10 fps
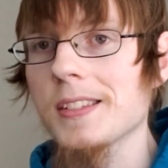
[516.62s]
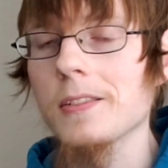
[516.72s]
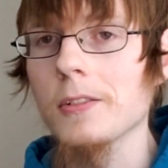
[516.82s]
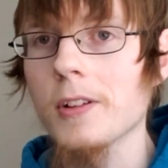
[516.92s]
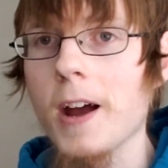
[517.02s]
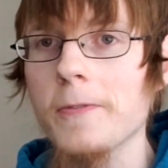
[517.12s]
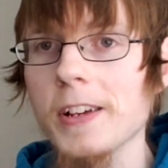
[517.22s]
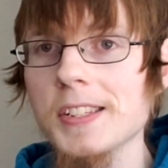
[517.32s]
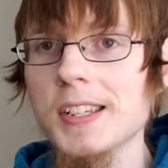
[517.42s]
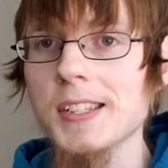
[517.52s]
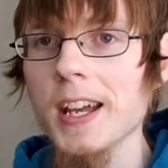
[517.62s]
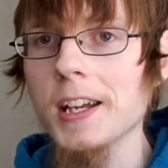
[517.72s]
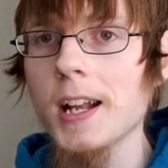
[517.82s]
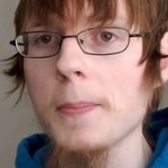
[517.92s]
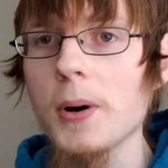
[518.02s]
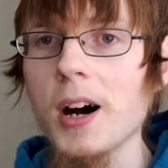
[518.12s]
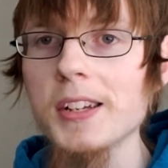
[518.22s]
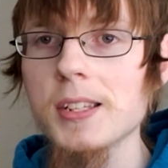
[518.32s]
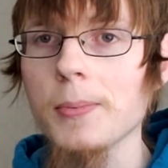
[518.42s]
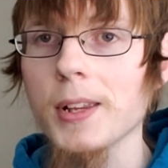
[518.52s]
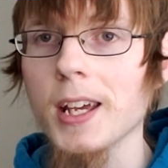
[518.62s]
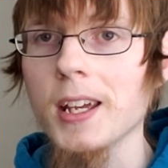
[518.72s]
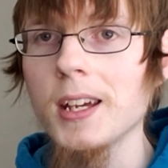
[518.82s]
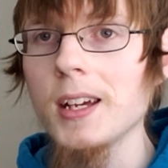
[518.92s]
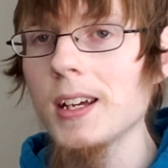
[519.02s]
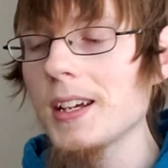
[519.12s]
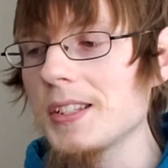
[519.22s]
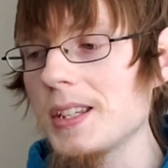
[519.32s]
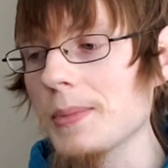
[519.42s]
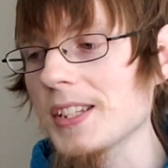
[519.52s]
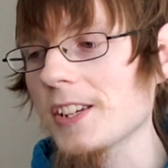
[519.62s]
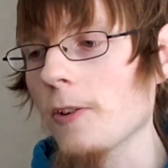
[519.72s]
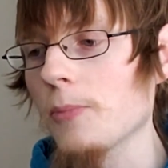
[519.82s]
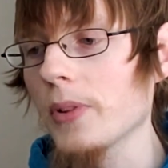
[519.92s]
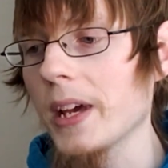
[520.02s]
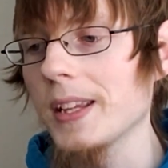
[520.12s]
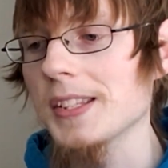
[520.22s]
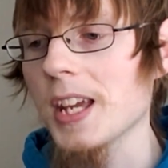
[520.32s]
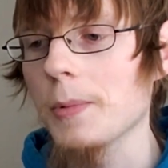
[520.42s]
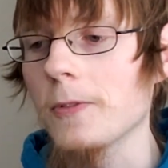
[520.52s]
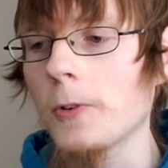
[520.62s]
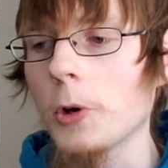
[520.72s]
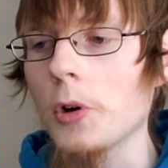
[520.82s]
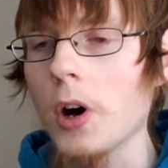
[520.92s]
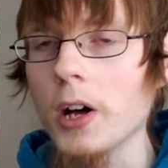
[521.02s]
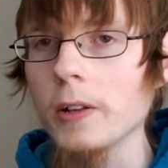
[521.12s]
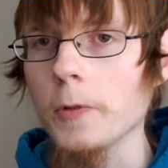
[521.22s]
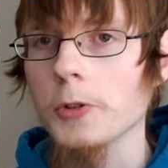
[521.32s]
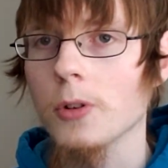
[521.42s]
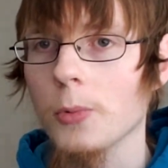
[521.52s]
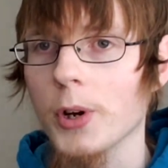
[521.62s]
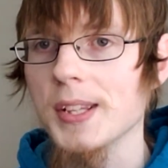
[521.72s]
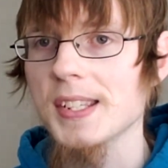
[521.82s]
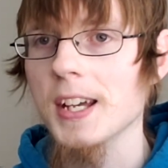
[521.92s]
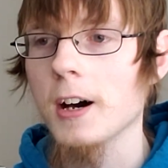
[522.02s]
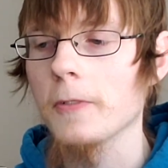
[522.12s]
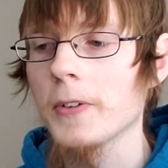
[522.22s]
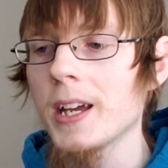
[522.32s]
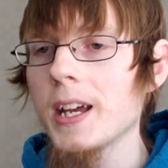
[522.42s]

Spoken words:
graphics, because I cannot possibly see myself playing this game in full on the Virtual Boy itself.